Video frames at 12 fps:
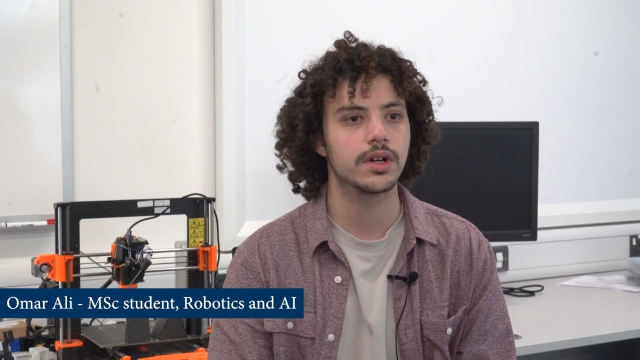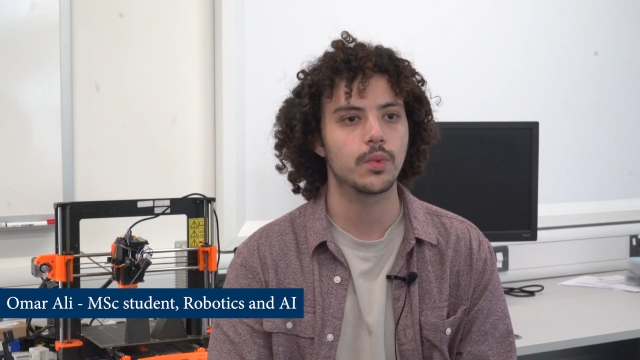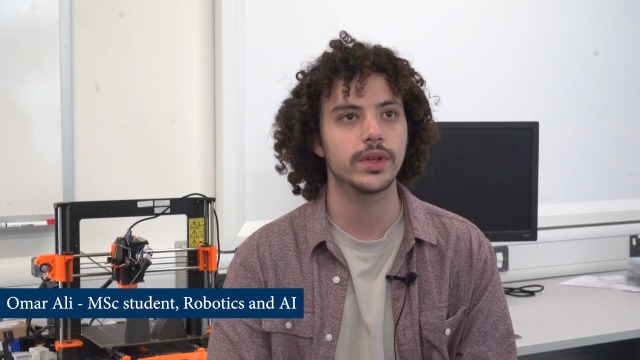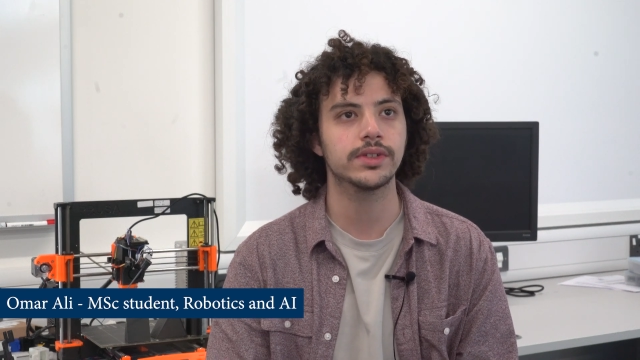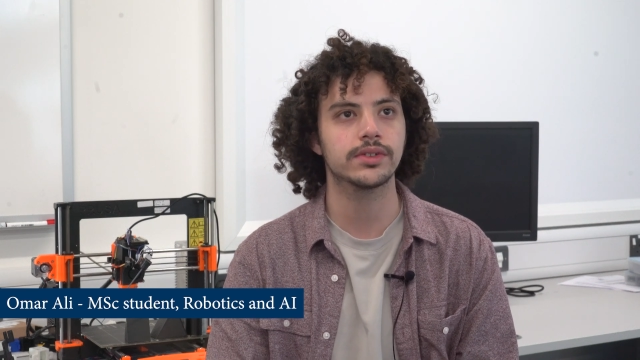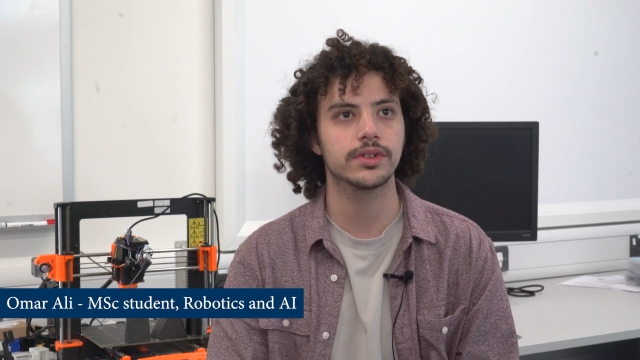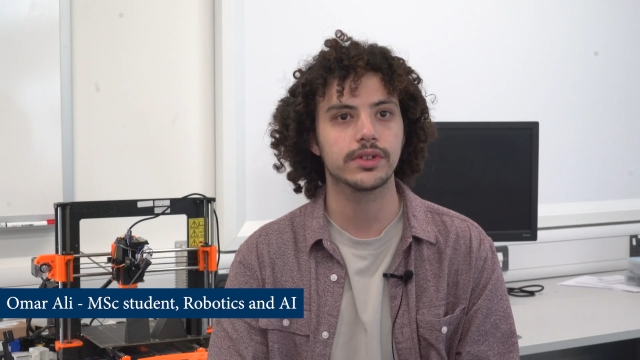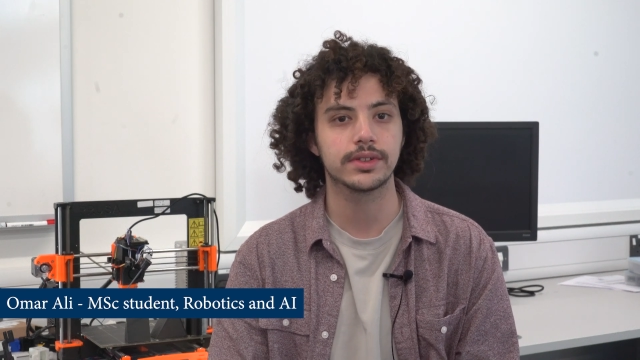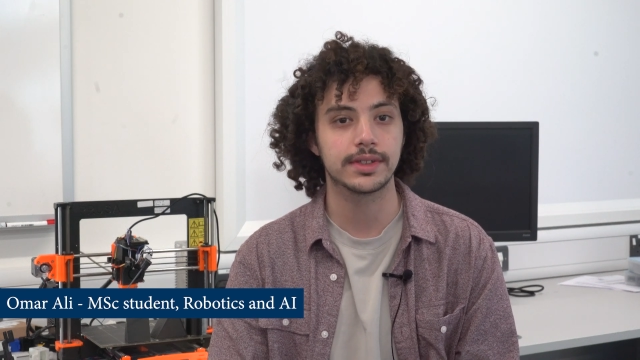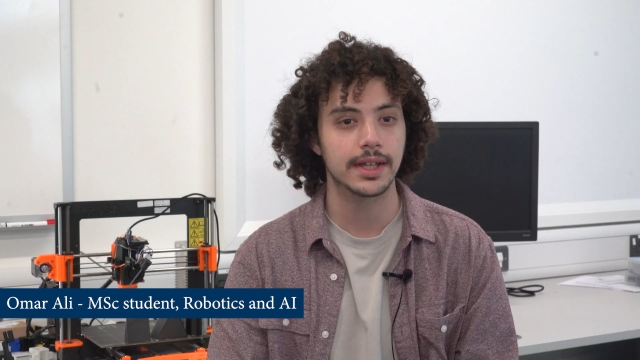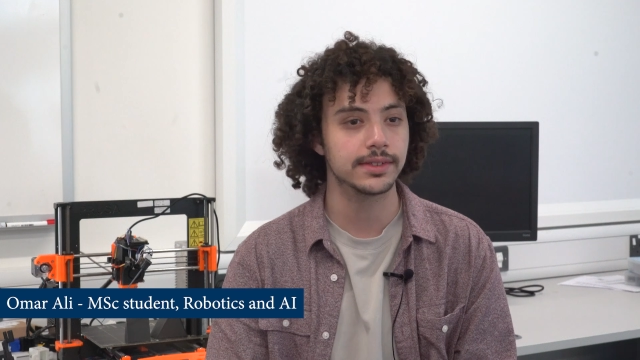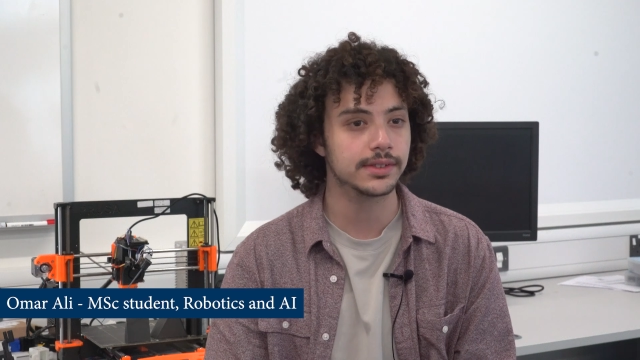Whisker
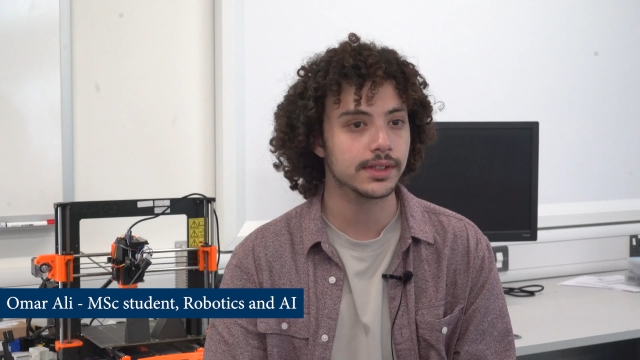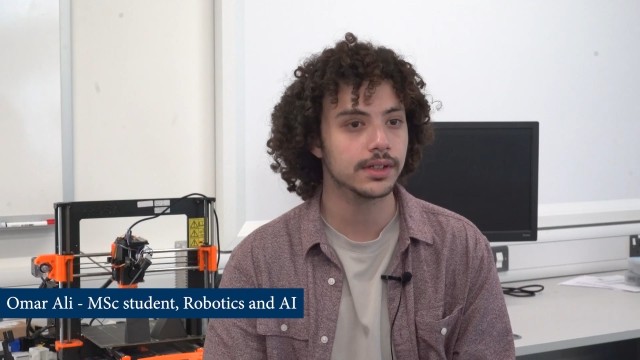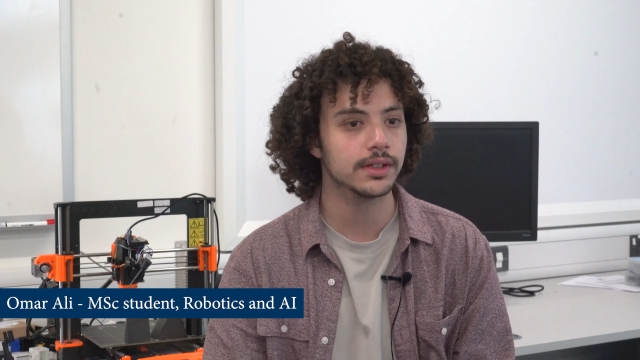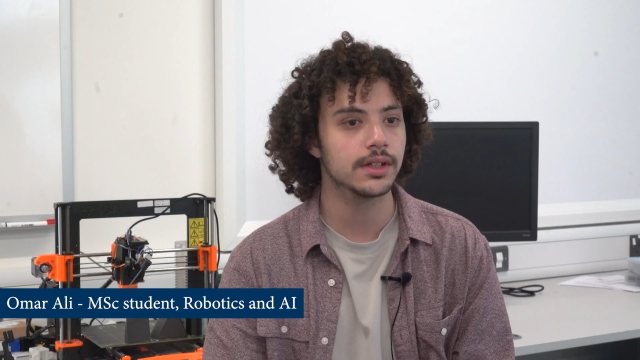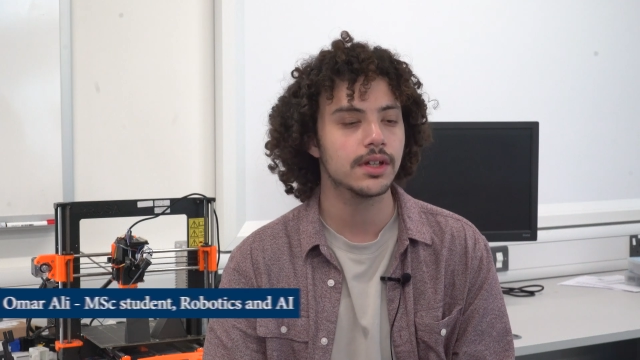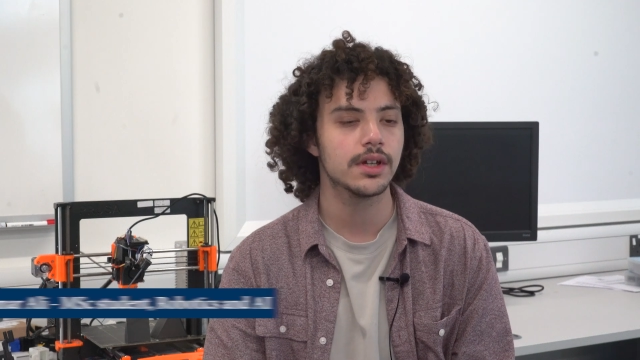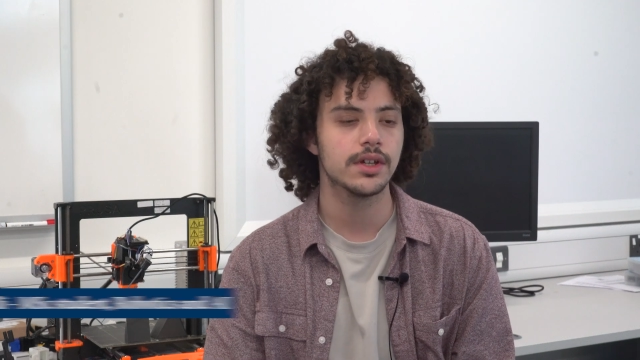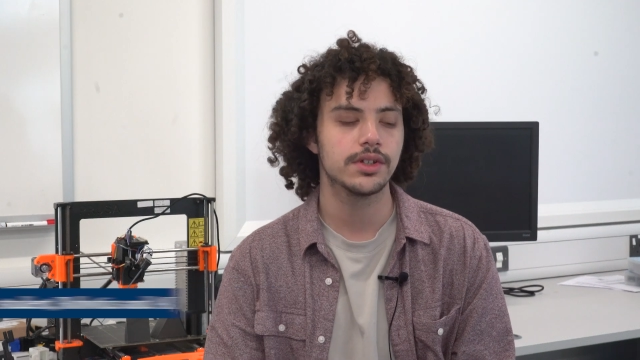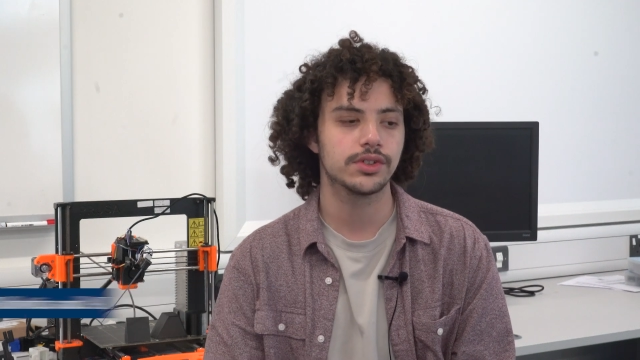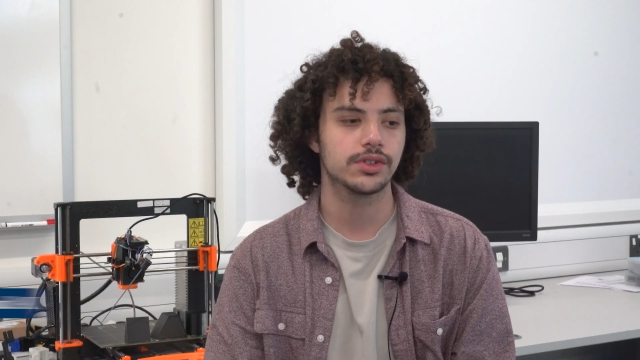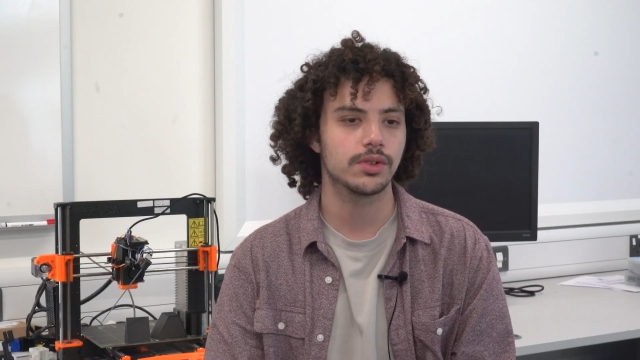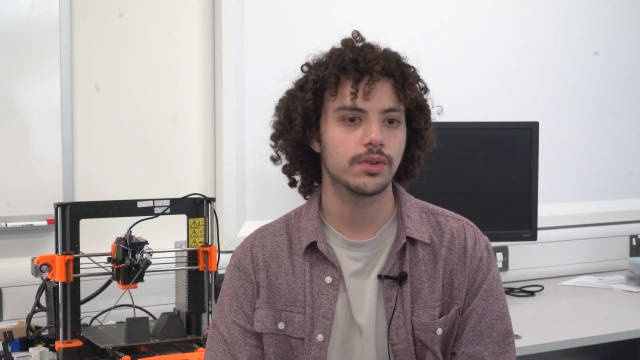testing.
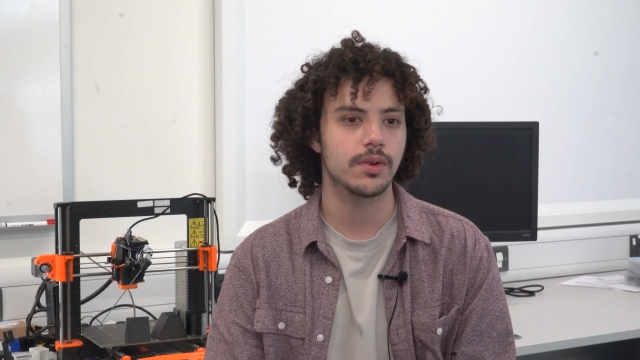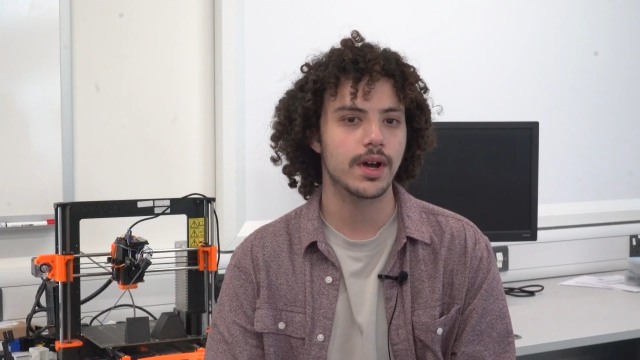So